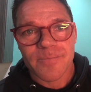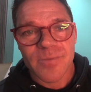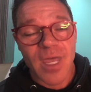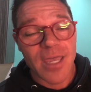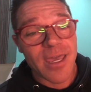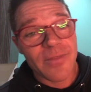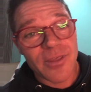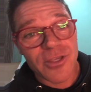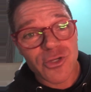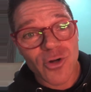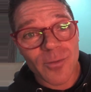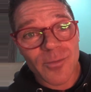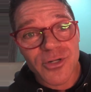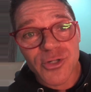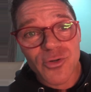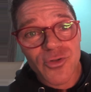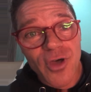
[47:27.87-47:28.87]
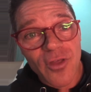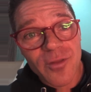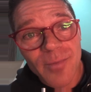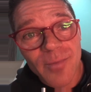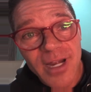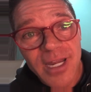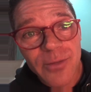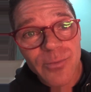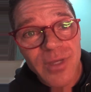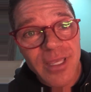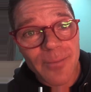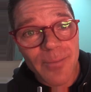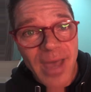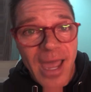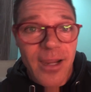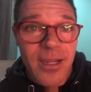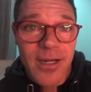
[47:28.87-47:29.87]
And then you know what I'm going to do with all the money we get
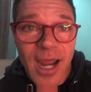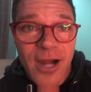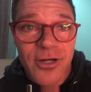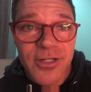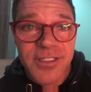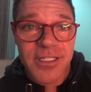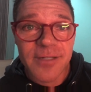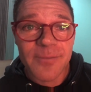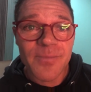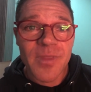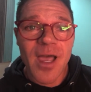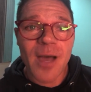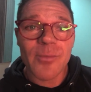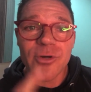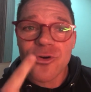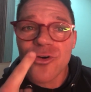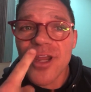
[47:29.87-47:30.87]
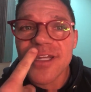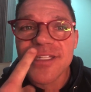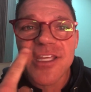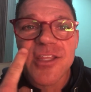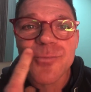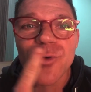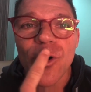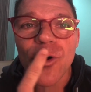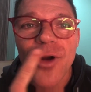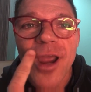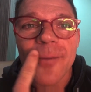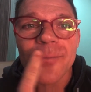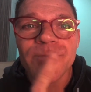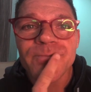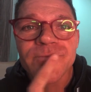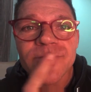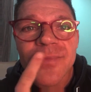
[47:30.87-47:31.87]
back in Ironton? I'm going to create a teeth program.
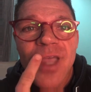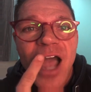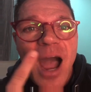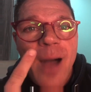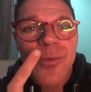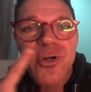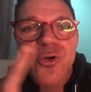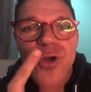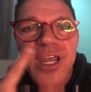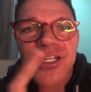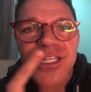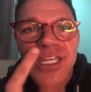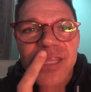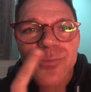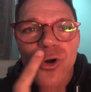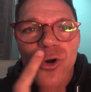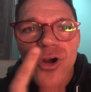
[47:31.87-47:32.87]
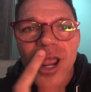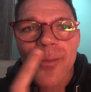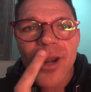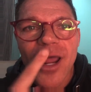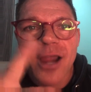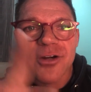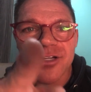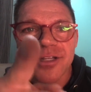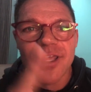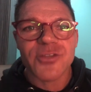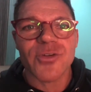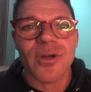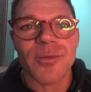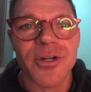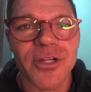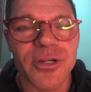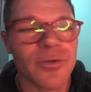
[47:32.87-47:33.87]
I'm going to create a teeth program in Ironton. That's what I'm
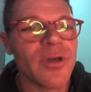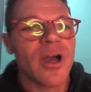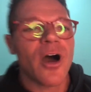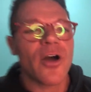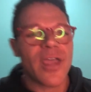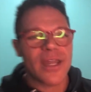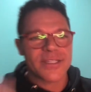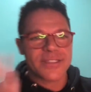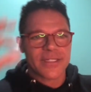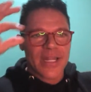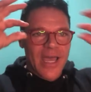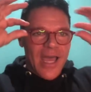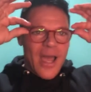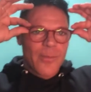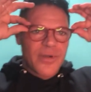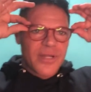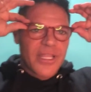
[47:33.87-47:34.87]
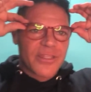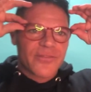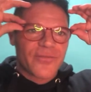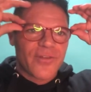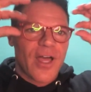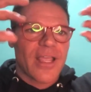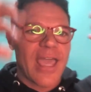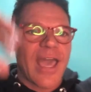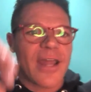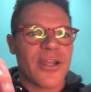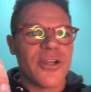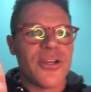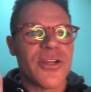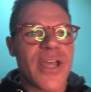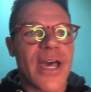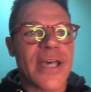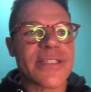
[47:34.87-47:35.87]
going to do. Okay, listen, I'm going to get the flock out of here, you
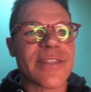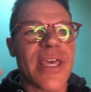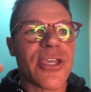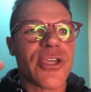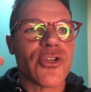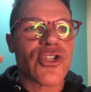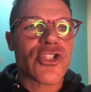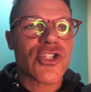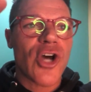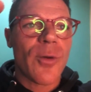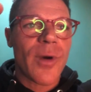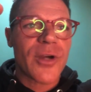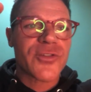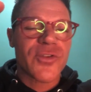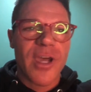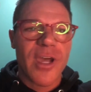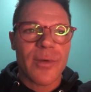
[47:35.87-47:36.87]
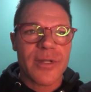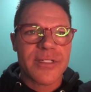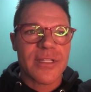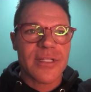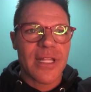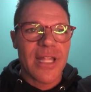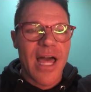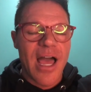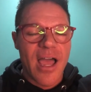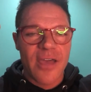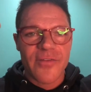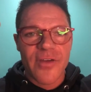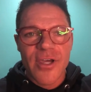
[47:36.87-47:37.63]
guys. Thank you so much for coming to the live.